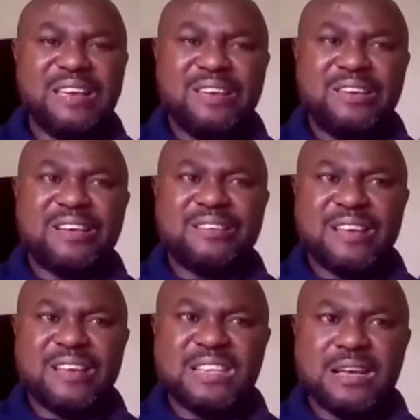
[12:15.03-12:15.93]
They can
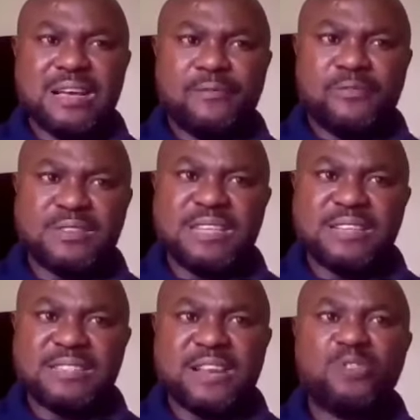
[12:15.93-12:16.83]
get, for
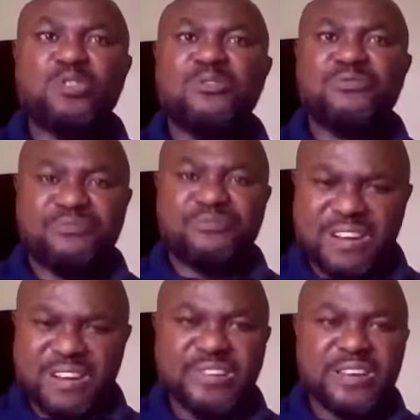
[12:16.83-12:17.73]
instance, there are a lot of
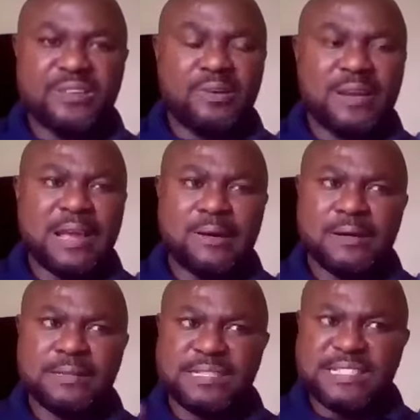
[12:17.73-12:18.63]
free training
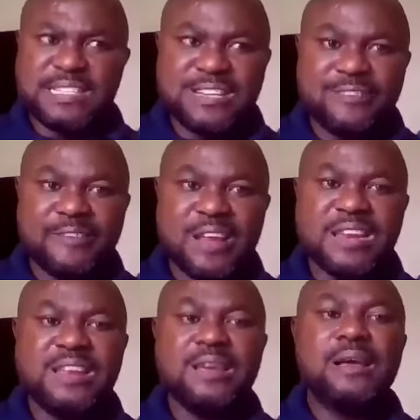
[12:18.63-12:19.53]
online, disaster ready.